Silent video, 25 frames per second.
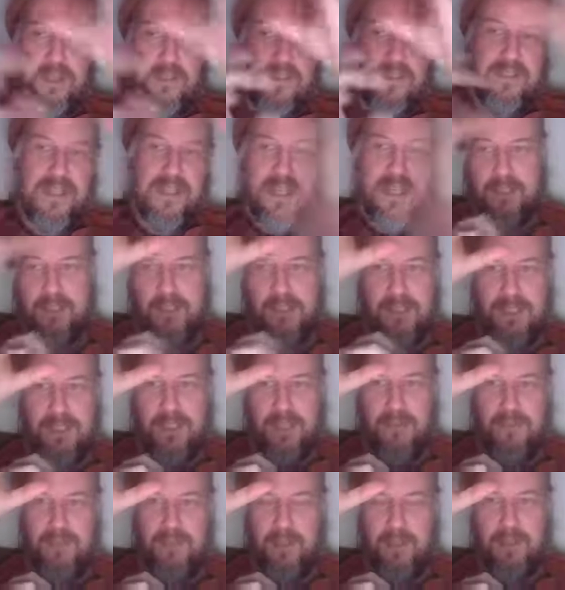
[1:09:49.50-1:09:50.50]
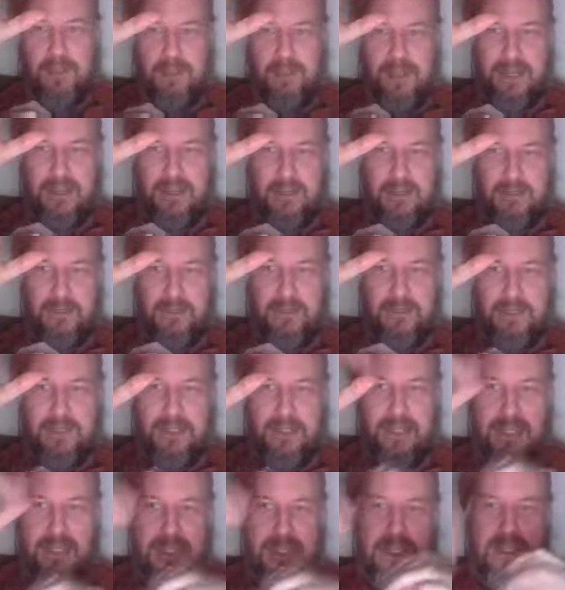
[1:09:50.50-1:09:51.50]
tasks, it can flip around.
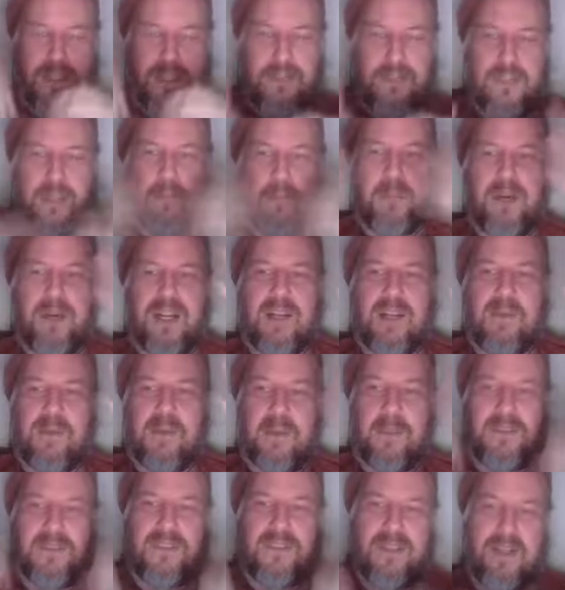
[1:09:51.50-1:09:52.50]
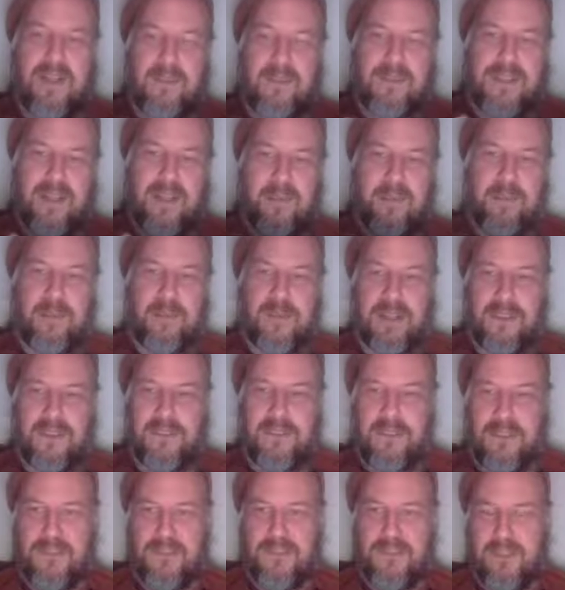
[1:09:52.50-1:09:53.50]
Like bottom up and top down
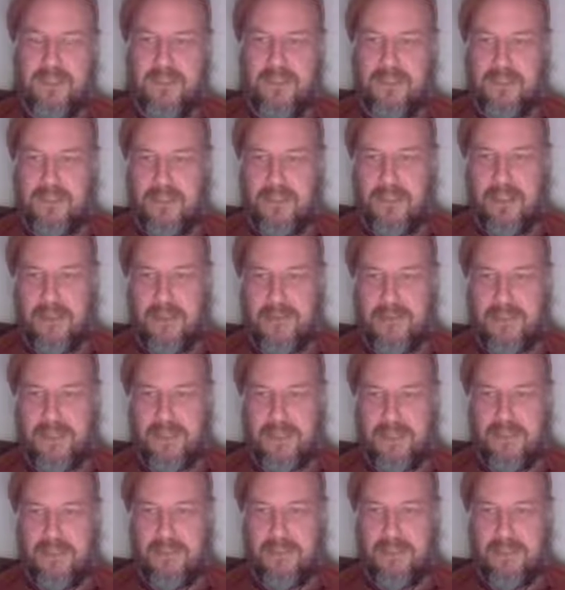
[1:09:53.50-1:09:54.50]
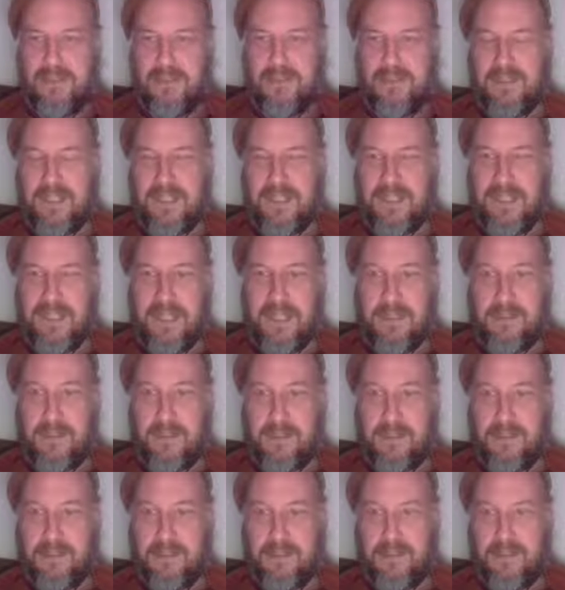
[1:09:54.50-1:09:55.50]
processing is often considered like
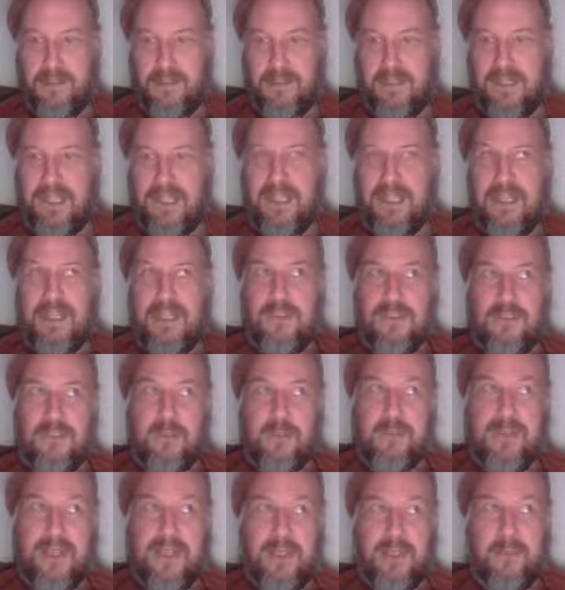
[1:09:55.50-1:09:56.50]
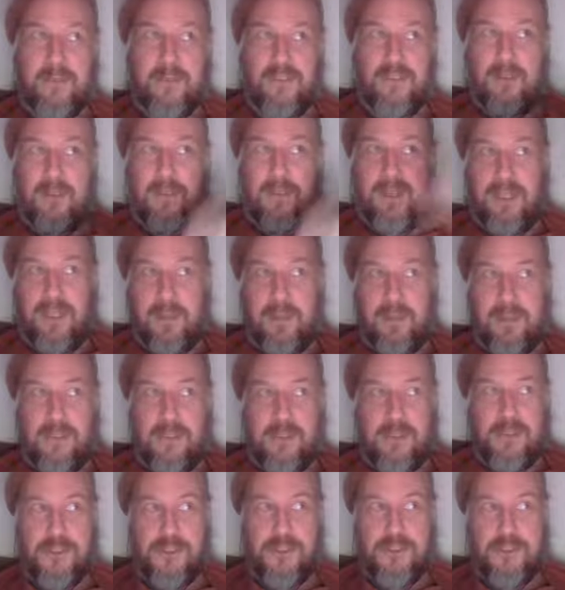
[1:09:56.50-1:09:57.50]
hierarchical. Sometimes some
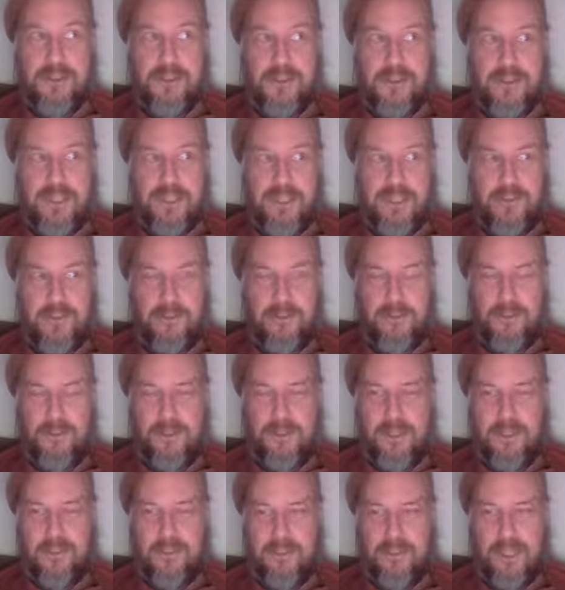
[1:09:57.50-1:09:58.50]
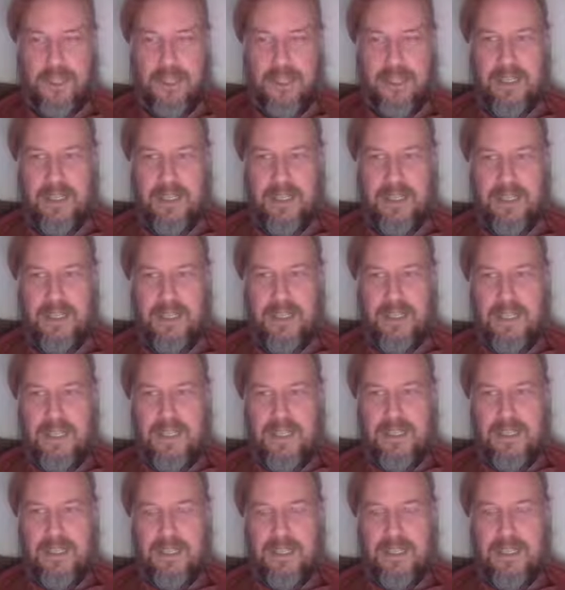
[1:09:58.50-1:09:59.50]
image that you see in your eye
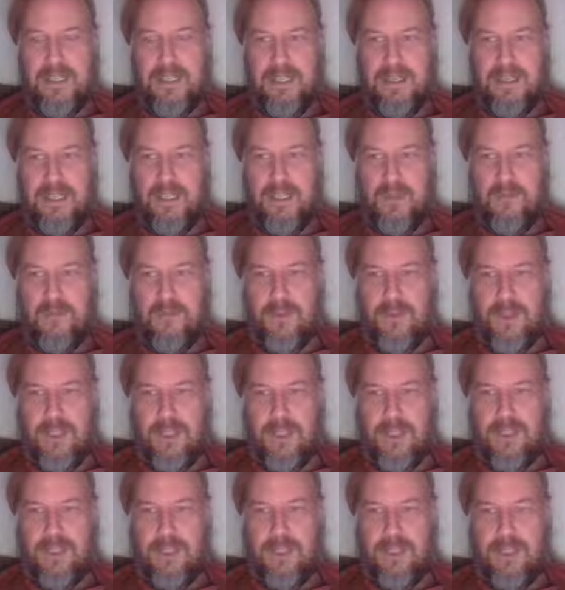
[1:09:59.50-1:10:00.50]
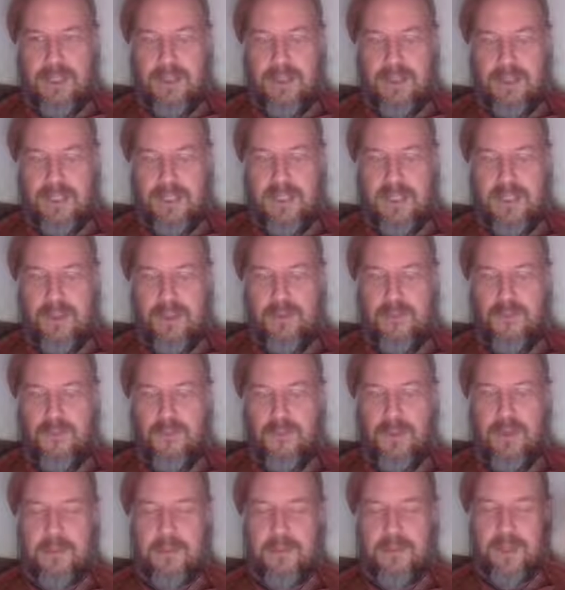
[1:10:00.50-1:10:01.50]
can
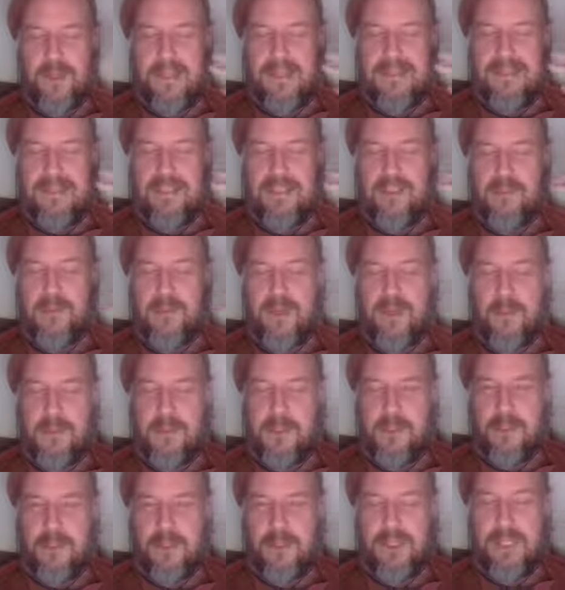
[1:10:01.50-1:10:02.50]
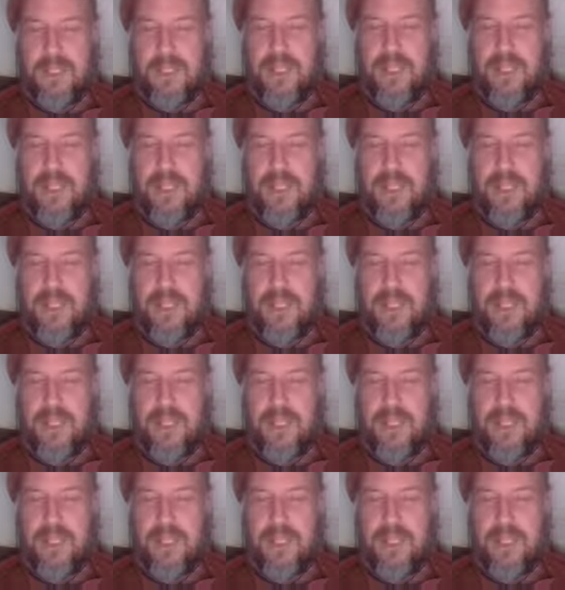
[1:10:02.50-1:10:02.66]
inform your idea about what you're looking at,